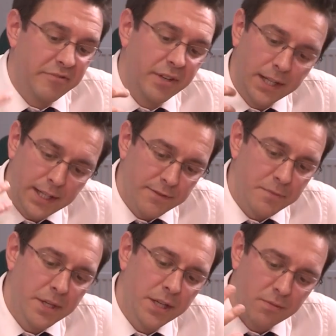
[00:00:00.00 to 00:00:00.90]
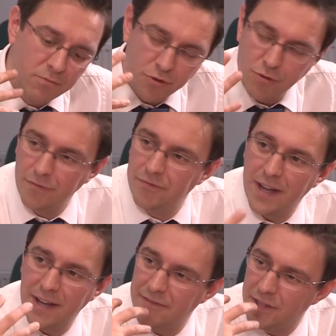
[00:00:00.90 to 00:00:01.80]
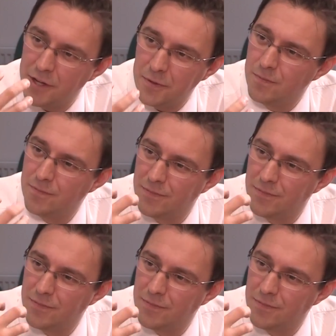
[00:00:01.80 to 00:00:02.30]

feel it gives me a true and fair view.